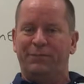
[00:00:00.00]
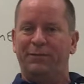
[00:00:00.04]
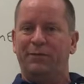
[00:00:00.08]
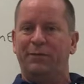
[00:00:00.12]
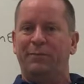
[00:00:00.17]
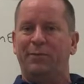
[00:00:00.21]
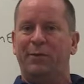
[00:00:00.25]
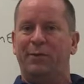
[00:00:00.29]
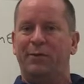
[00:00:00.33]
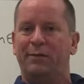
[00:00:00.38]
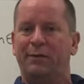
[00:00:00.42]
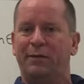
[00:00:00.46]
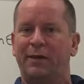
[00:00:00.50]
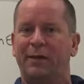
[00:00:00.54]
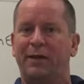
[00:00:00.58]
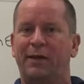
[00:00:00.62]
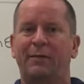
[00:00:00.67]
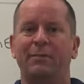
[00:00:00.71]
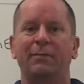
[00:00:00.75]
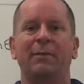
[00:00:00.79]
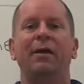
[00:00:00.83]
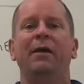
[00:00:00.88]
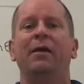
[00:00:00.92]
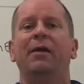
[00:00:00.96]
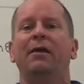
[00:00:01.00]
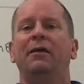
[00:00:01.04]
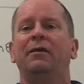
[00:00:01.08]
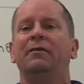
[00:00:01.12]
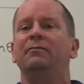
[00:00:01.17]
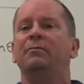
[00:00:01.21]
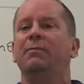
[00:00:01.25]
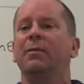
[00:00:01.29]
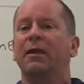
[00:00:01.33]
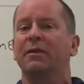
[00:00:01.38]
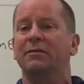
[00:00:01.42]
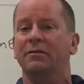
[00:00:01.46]
football game is
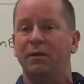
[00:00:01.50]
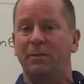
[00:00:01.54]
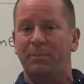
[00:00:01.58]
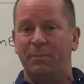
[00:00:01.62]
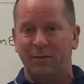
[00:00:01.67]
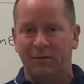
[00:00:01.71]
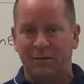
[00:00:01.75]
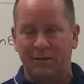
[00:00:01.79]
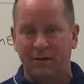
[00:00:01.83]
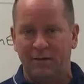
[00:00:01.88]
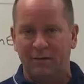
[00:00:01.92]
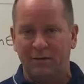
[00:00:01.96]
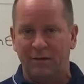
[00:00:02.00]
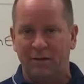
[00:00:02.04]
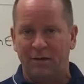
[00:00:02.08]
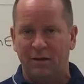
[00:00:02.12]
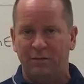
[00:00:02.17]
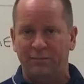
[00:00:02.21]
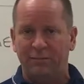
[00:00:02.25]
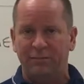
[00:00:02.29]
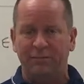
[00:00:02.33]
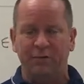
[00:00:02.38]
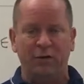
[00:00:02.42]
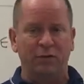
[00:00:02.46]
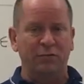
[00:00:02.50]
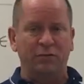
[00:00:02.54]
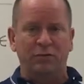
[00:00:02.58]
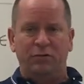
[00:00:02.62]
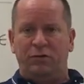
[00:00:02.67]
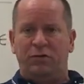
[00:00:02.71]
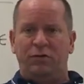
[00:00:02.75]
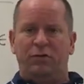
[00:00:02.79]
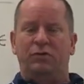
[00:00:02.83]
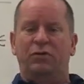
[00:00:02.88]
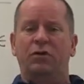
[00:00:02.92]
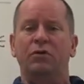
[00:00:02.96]
mess up a kickoff. Those are
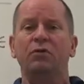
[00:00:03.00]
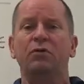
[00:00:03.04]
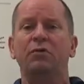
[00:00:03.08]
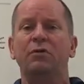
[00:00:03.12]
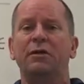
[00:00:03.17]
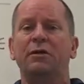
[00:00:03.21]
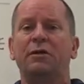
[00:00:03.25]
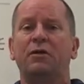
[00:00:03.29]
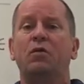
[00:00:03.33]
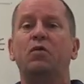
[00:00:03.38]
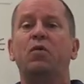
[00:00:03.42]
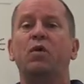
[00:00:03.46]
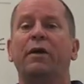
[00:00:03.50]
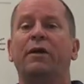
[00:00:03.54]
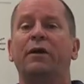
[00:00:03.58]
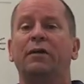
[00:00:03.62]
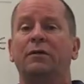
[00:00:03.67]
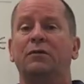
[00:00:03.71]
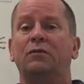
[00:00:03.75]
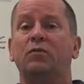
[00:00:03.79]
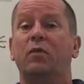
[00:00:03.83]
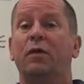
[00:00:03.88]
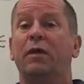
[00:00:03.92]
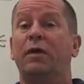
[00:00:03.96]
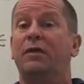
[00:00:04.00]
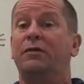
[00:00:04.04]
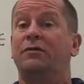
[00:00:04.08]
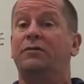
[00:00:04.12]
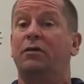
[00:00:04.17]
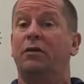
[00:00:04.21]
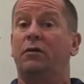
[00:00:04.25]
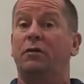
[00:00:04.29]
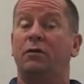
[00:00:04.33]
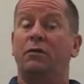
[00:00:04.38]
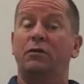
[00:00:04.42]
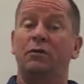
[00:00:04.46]
your two quickest ways
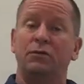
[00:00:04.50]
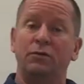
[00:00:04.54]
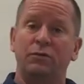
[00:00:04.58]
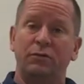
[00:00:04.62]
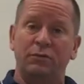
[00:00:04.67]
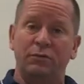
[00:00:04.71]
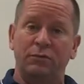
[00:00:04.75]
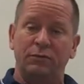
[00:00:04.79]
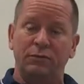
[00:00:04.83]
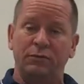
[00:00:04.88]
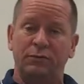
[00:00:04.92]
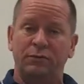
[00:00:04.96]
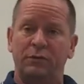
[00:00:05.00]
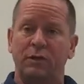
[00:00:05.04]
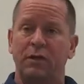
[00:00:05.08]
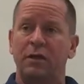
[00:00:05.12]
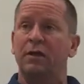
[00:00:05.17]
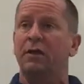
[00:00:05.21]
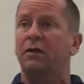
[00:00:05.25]
to lose.